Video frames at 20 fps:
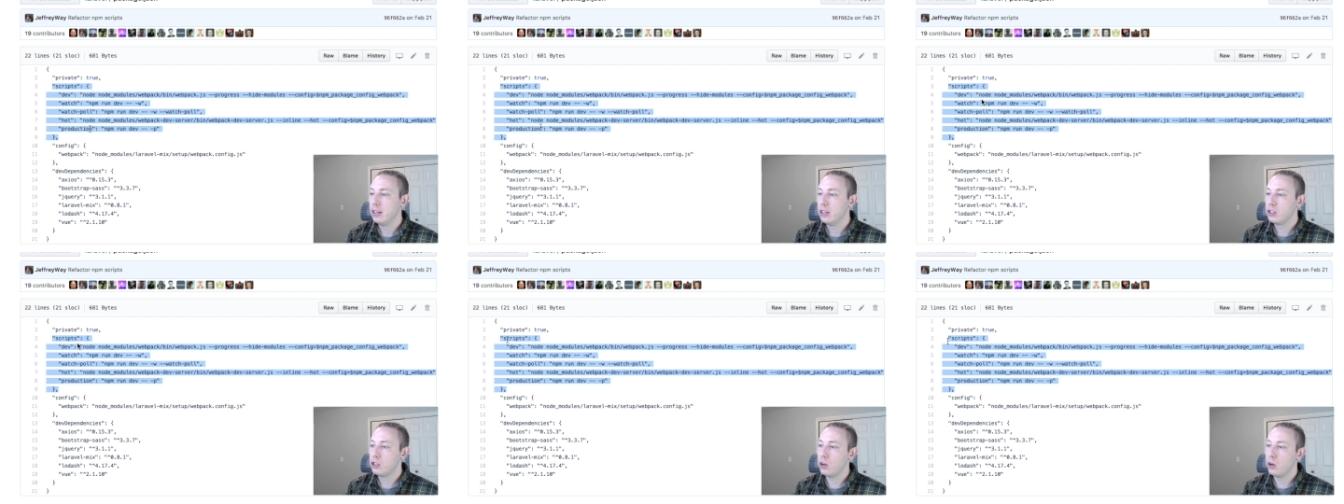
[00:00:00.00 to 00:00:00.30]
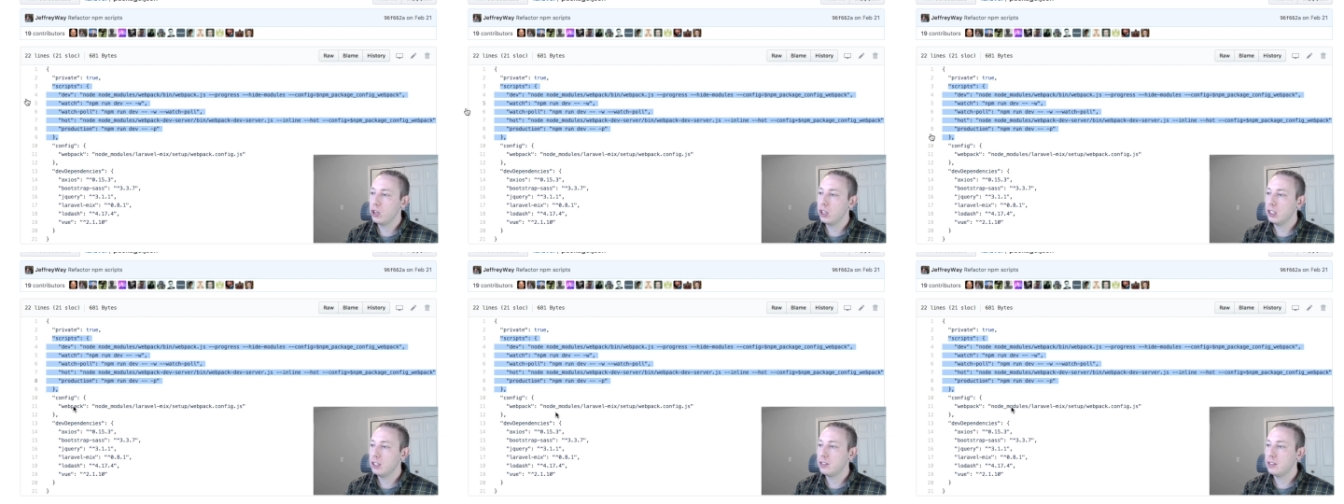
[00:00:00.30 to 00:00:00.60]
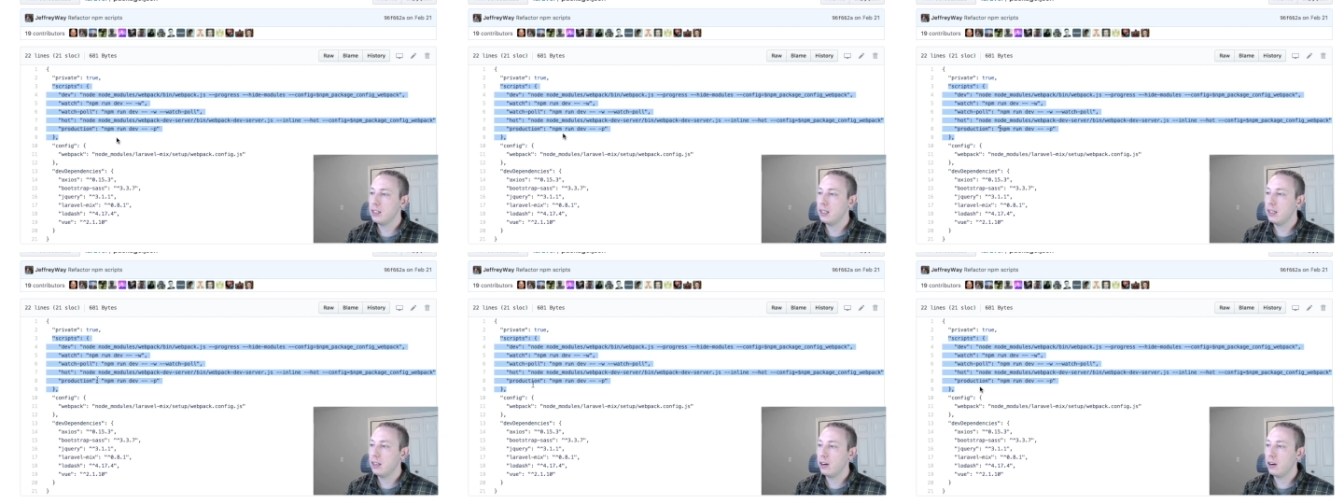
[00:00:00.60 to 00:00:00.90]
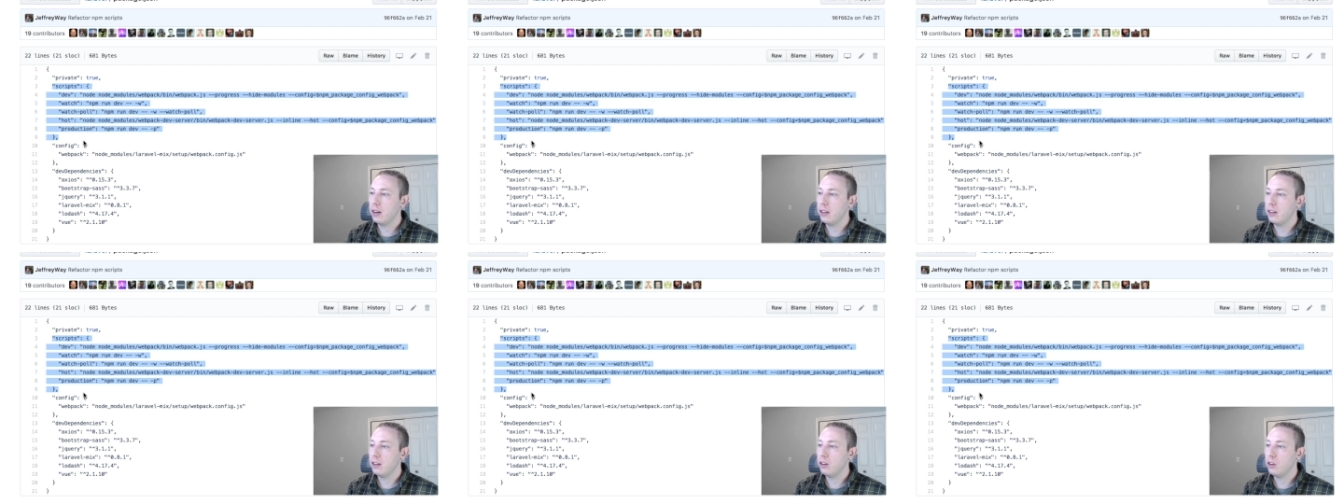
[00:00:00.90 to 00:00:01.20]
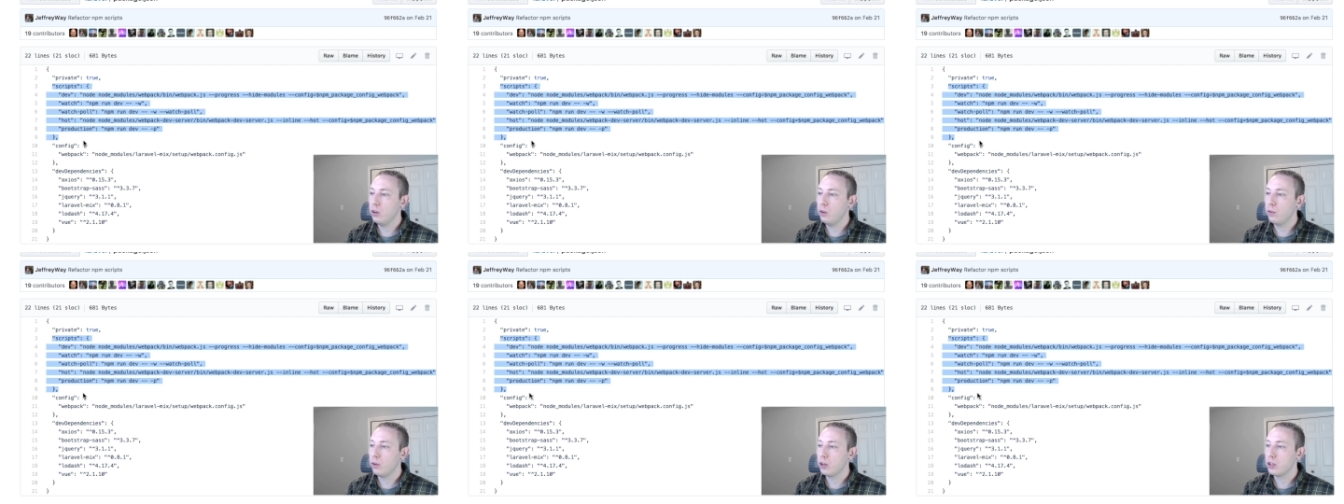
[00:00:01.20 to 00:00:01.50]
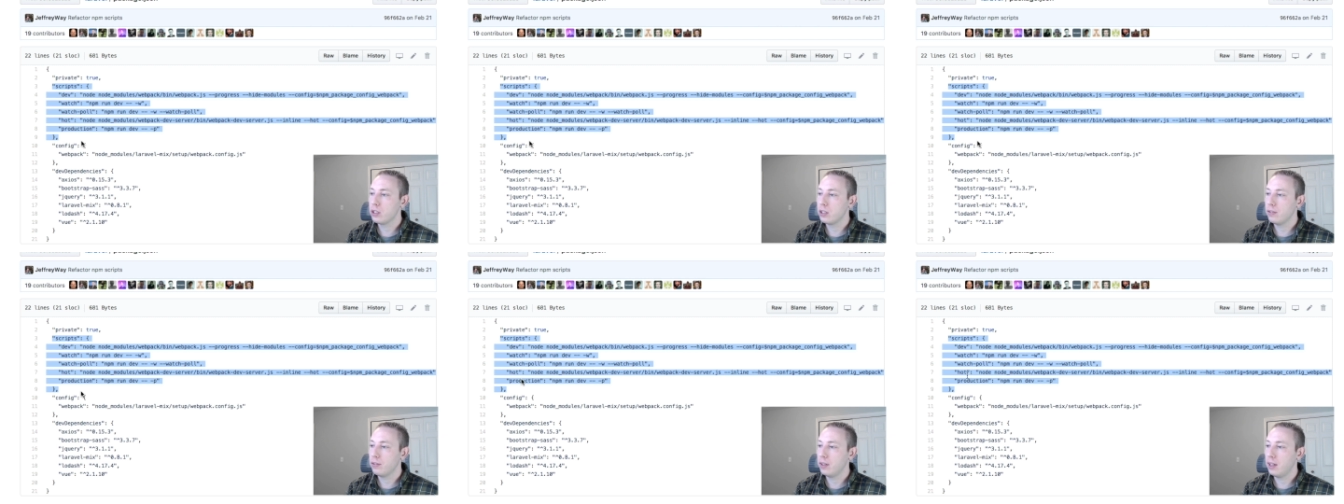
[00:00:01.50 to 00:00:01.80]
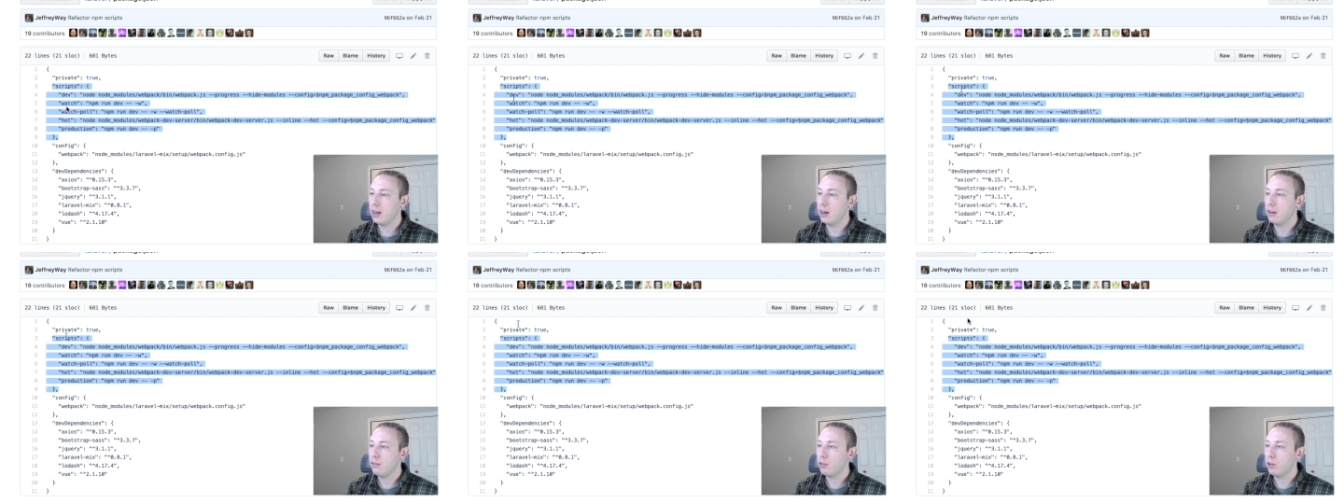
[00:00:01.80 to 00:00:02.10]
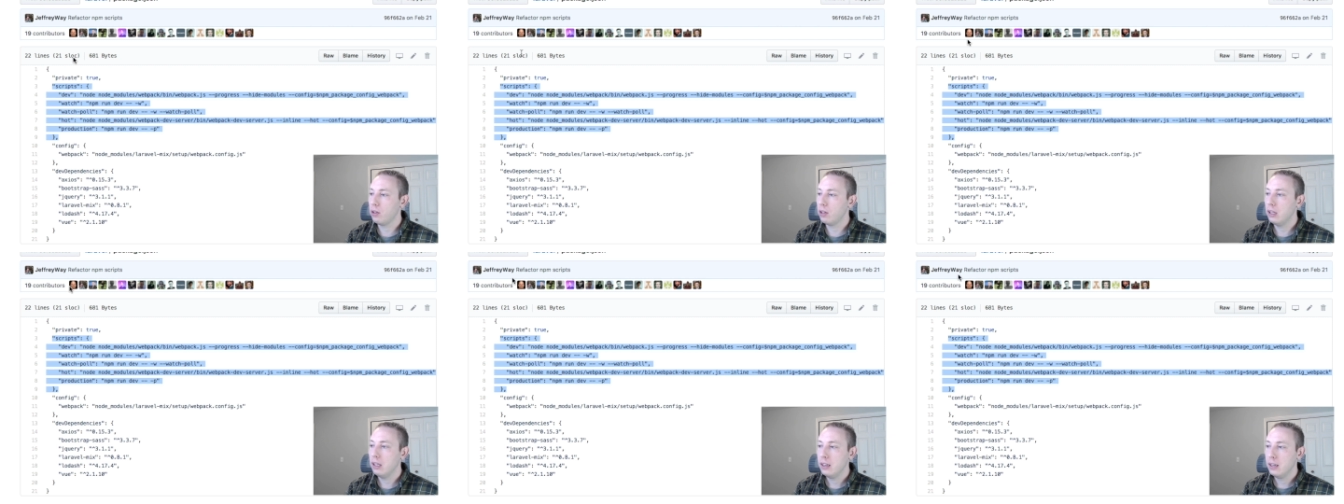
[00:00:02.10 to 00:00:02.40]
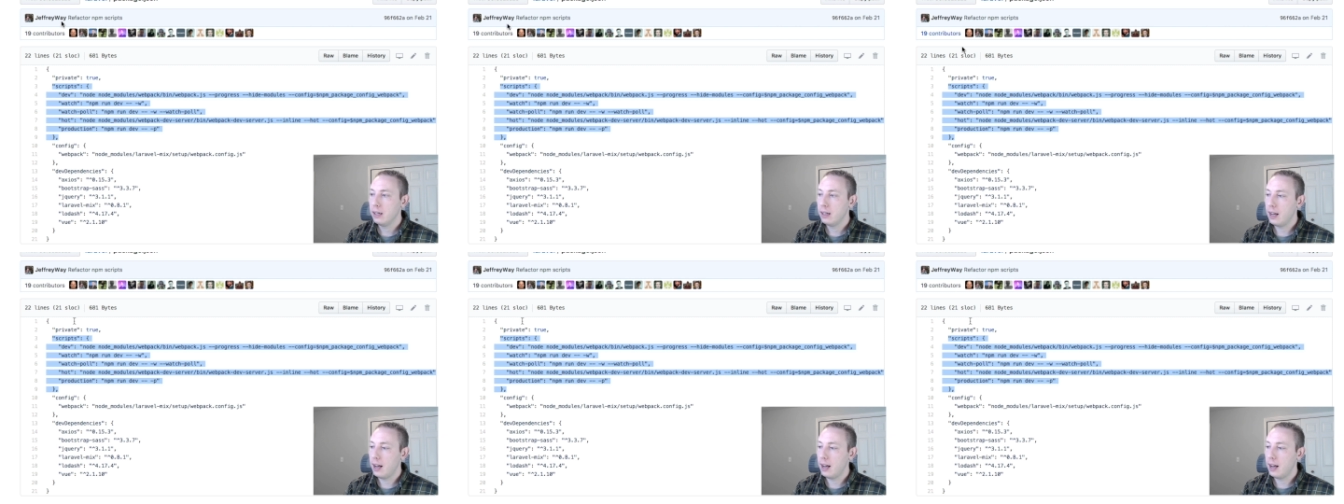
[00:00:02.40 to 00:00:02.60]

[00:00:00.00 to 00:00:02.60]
So you can see here in the new version of Laravel,